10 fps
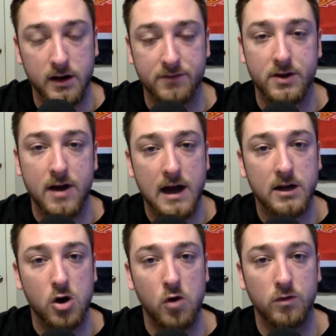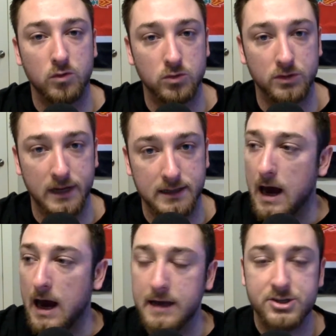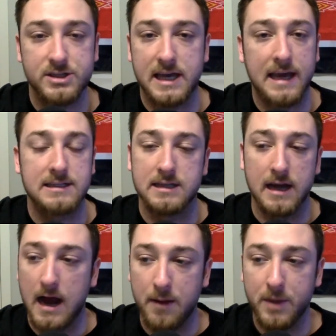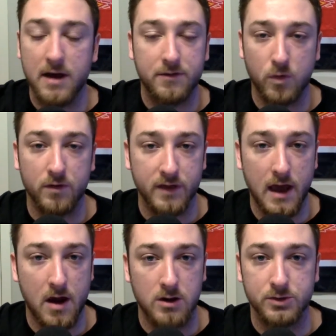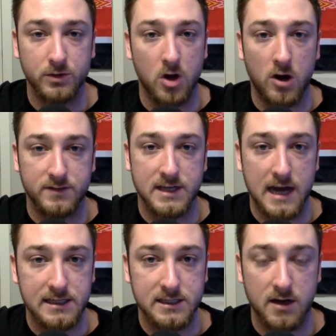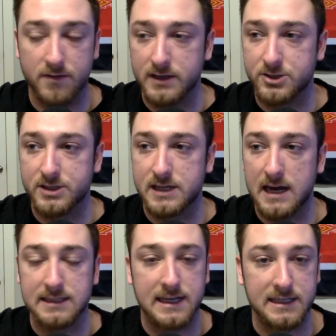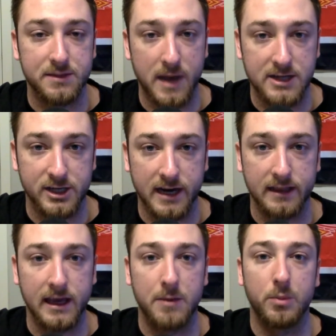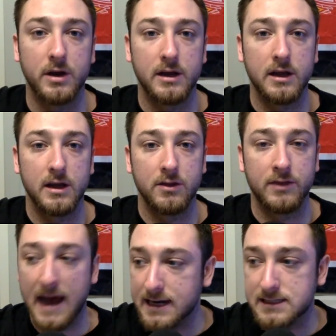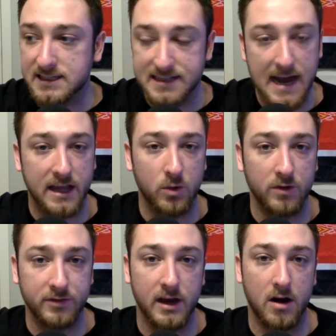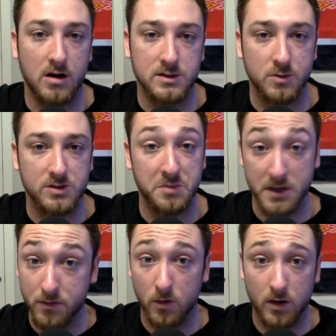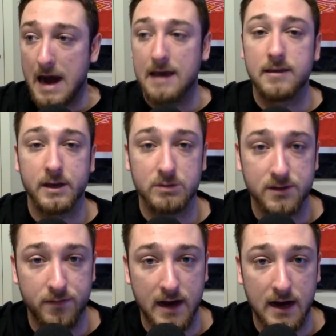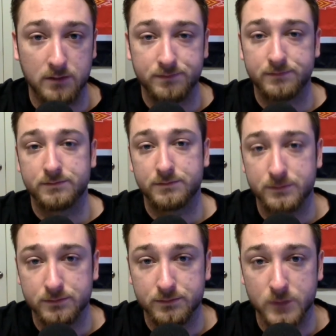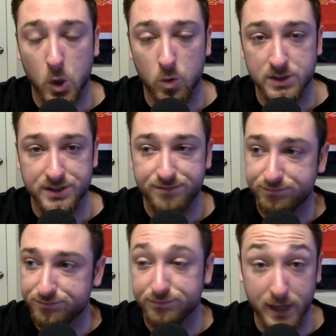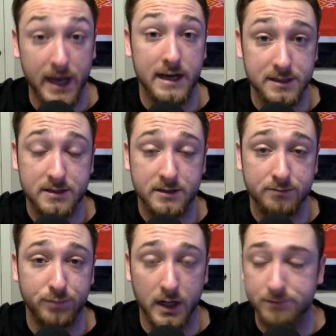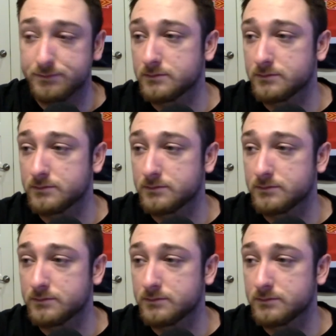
if they're not going to overrule that? I just can't. I'm not for VAR doing the offside stuff. It just kind of takes the magic out of the game, but that is exactly what VAR is supposed to be for. I think it was a foul. Goal was BS, but,